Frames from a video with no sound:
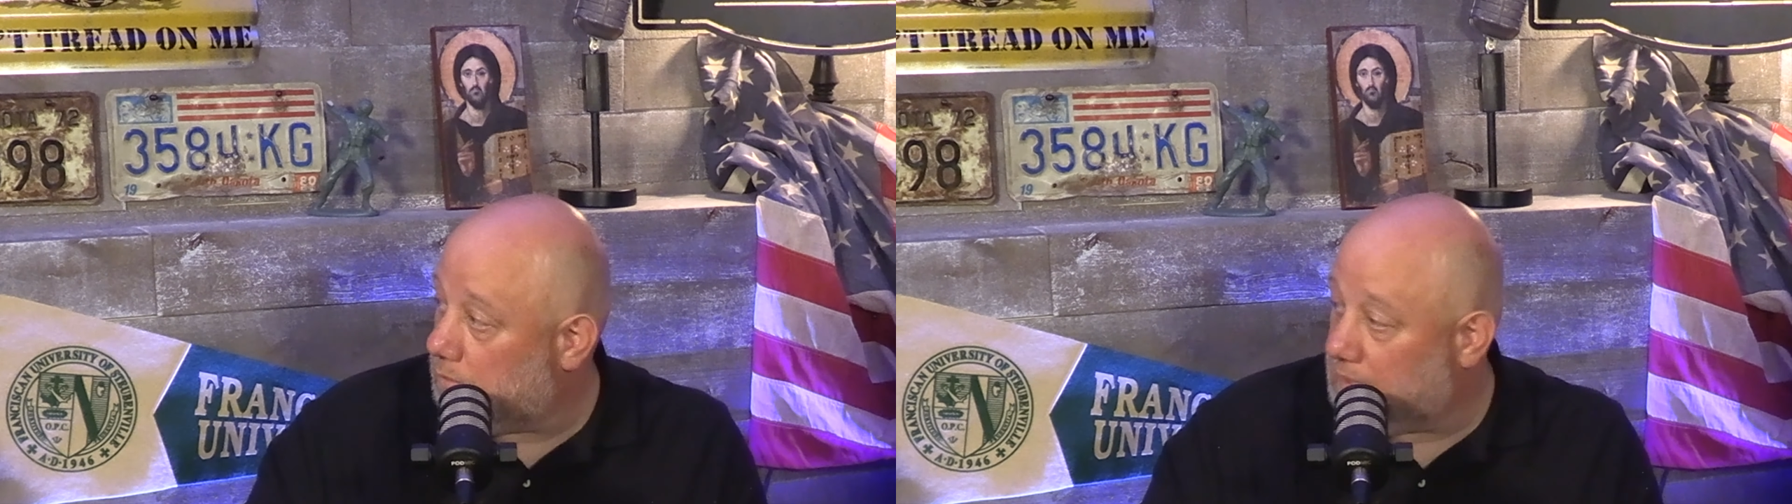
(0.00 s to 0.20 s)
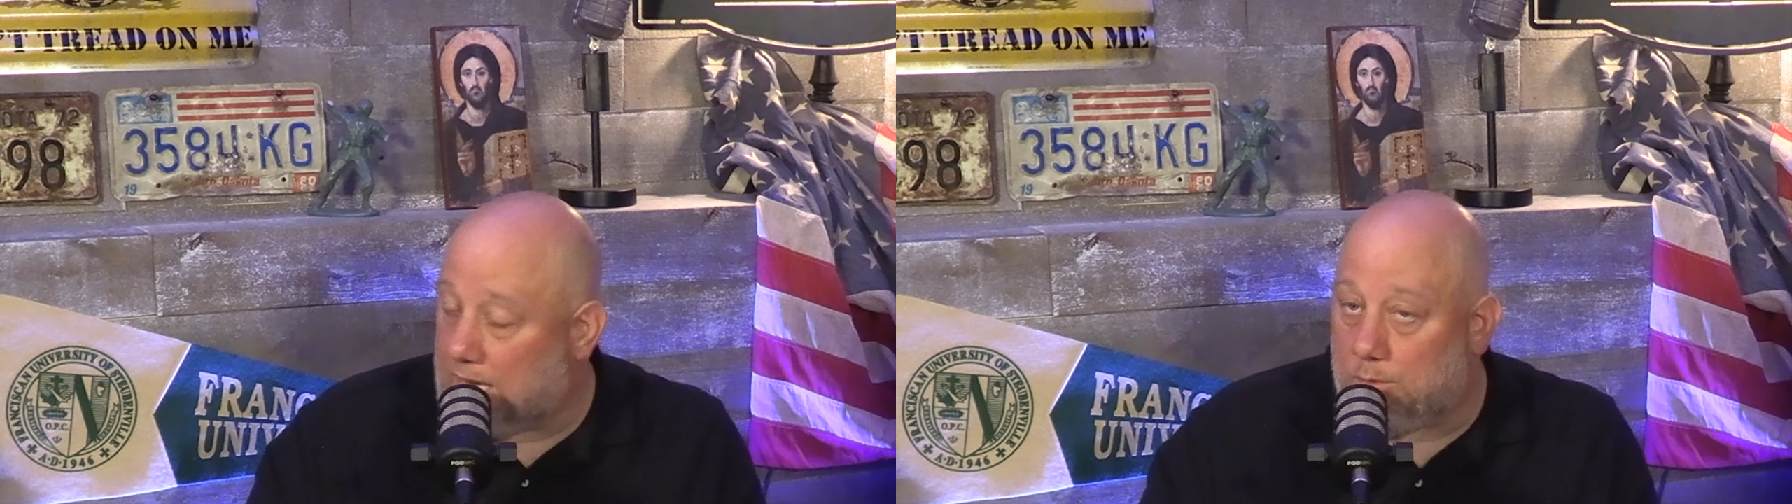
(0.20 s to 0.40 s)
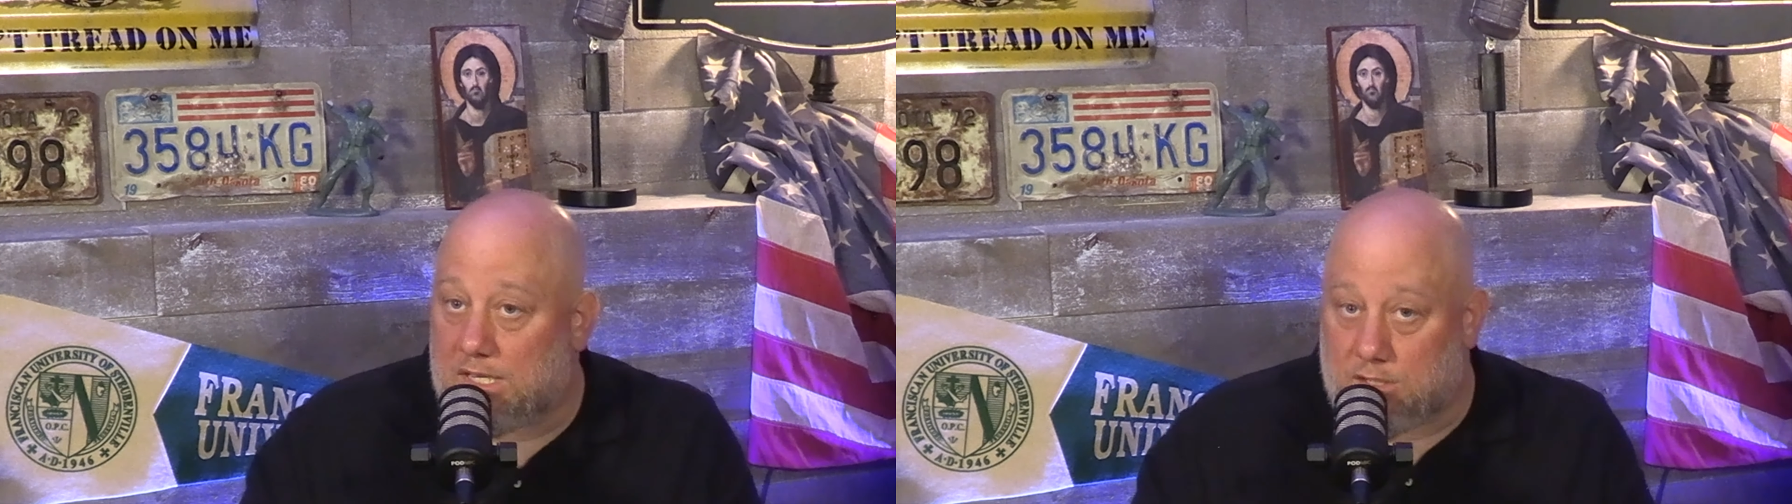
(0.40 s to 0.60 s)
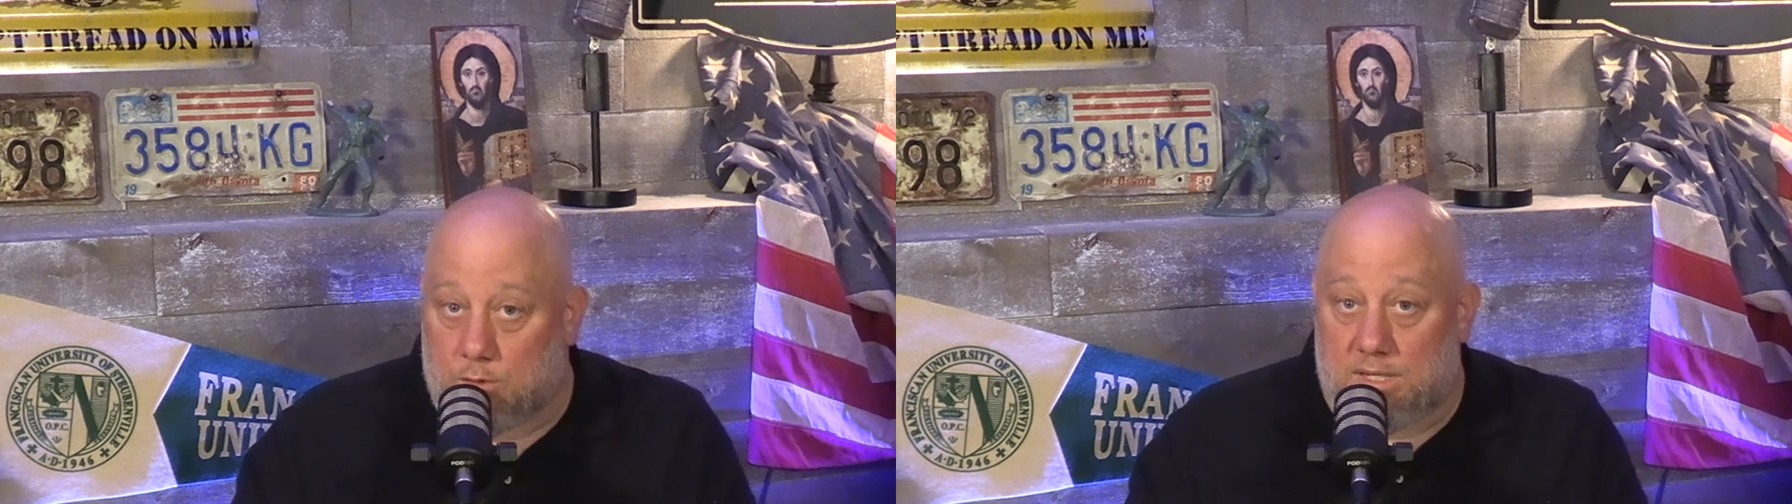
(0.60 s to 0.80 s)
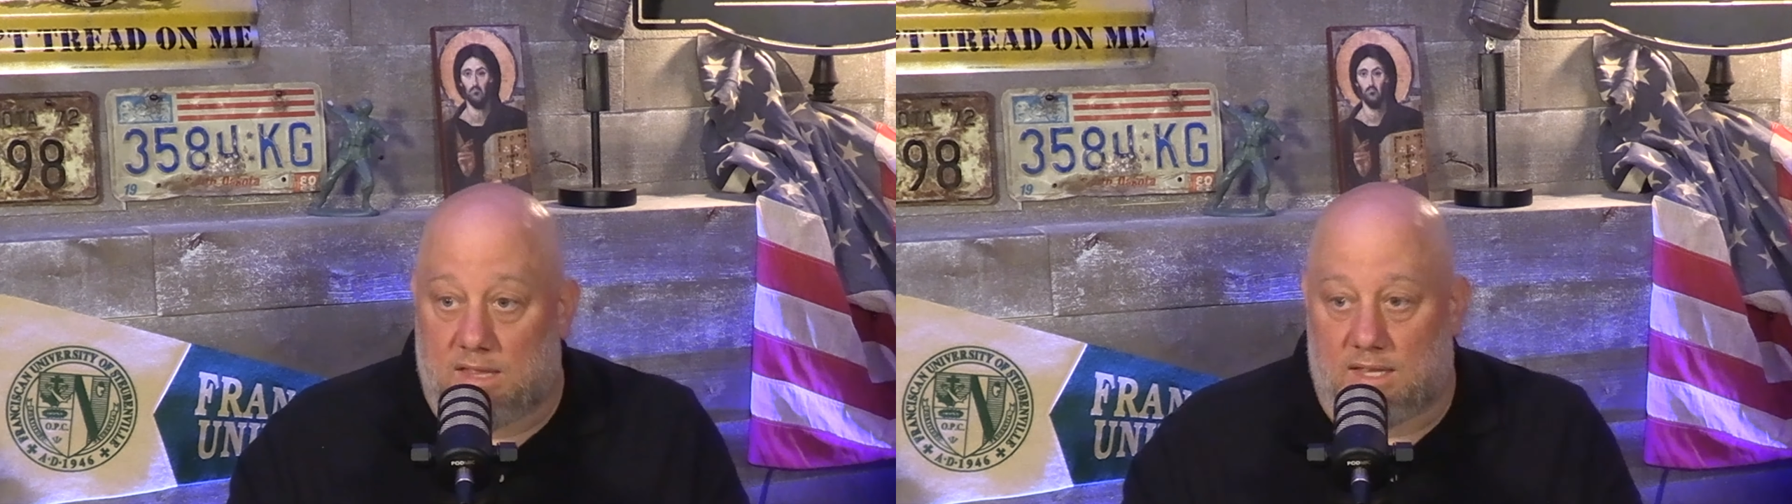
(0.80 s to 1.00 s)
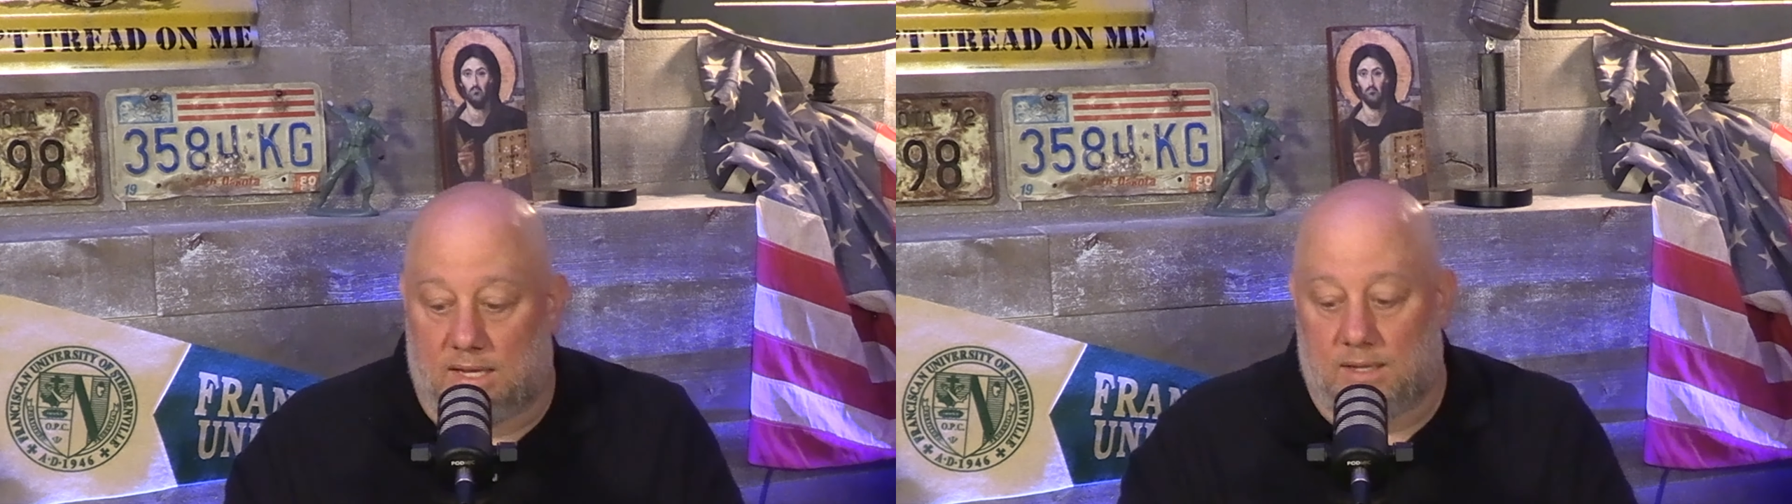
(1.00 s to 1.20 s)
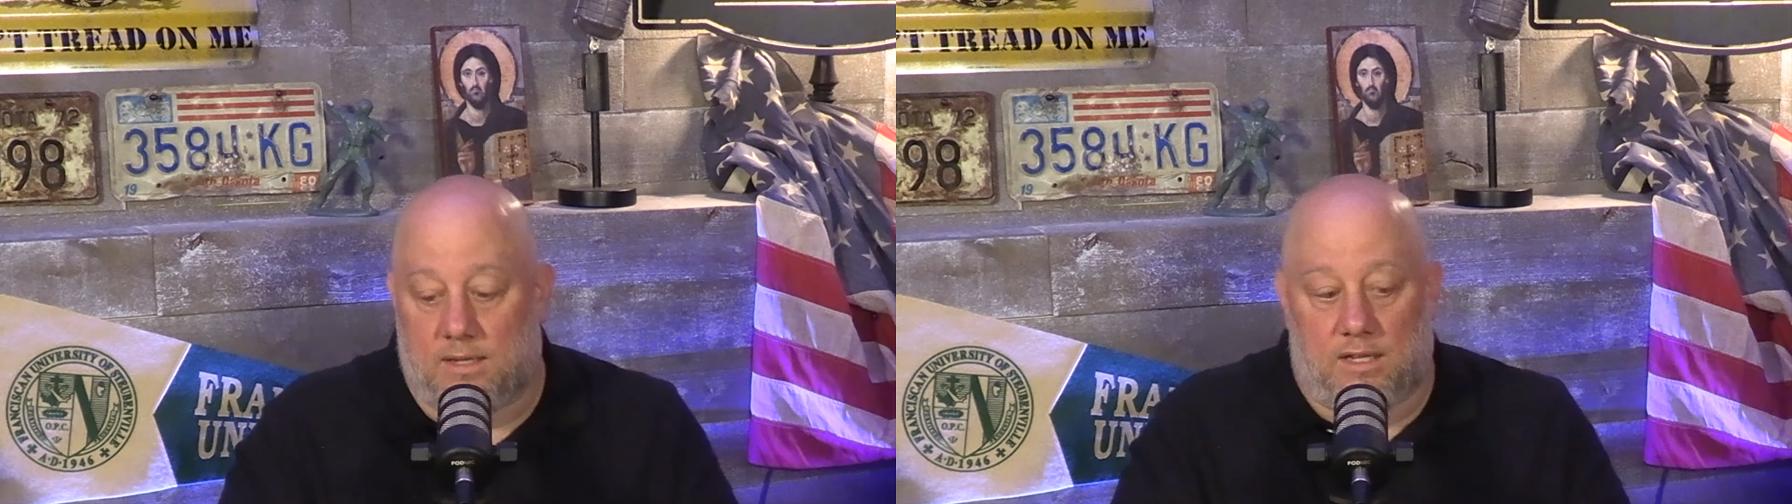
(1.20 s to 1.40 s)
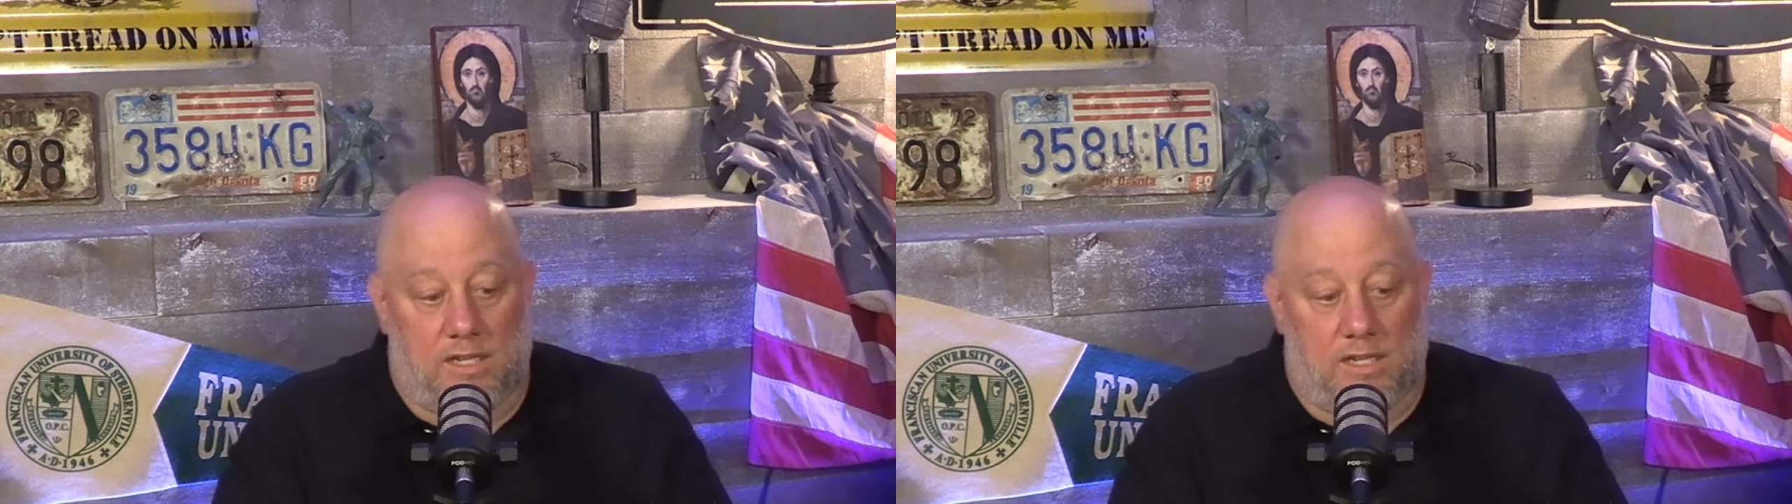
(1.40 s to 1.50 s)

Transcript: we can't really do anything.